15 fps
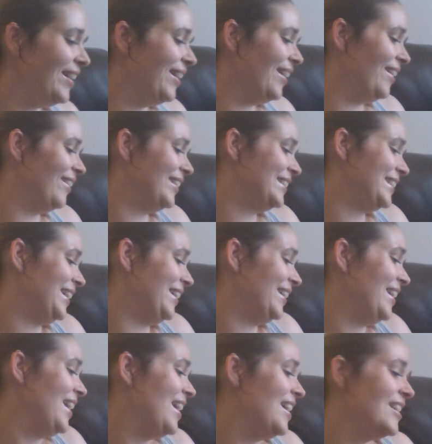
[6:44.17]
I was like,
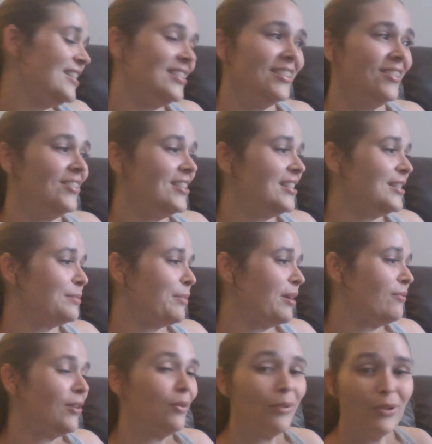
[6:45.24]
so this is my
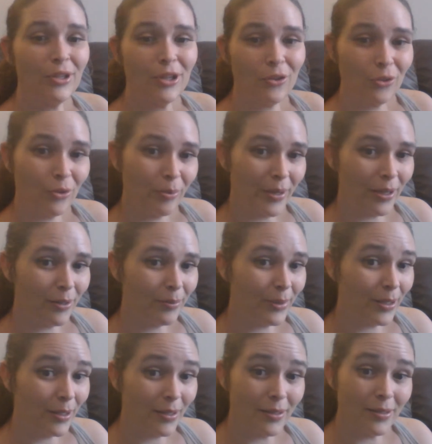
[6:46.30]
Valrhona cocoa powder
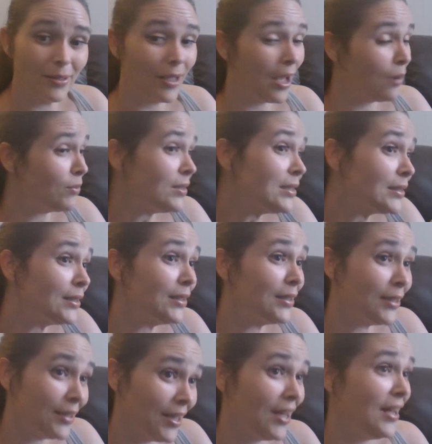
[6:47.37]
because I wasn't gonna
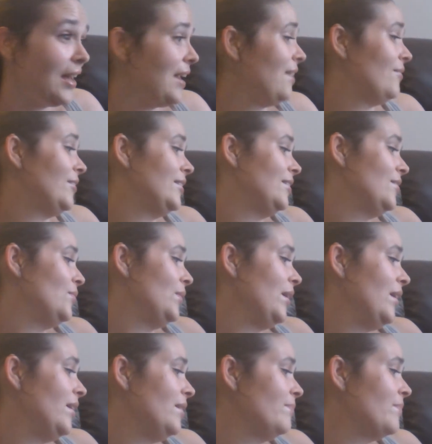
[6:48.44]
not have it, okay?